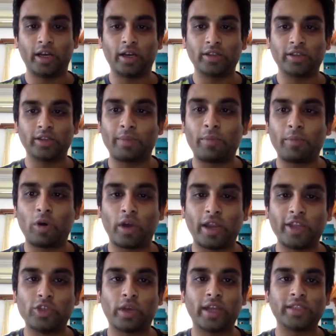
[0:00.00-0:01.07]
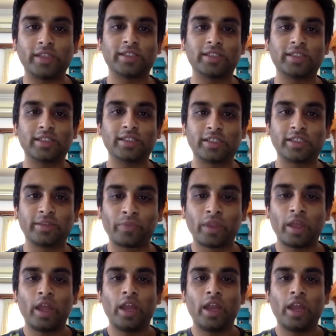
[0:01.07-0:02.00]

Somehow our education system